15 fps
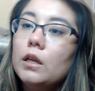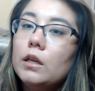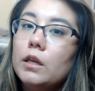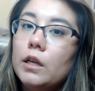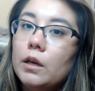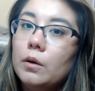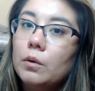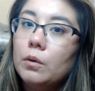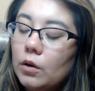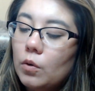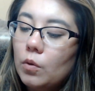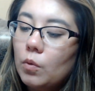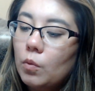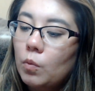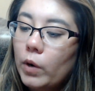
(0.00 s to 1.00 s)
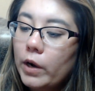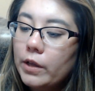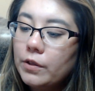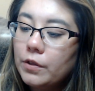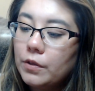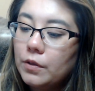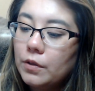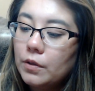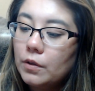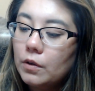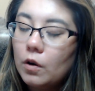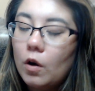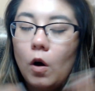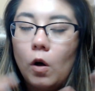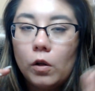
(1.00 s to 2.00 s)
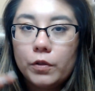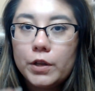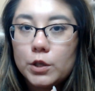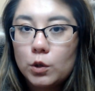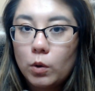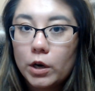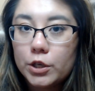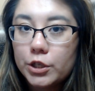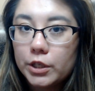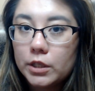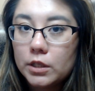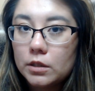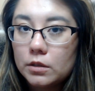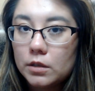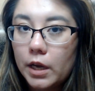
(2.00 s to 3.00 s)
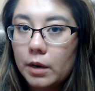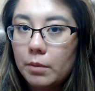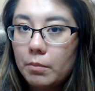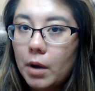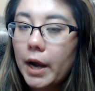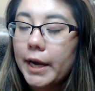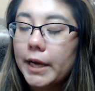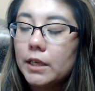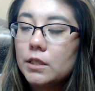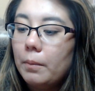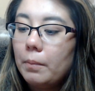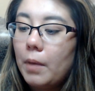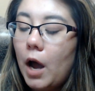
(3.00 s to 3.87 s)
Now, with all these questions in mind,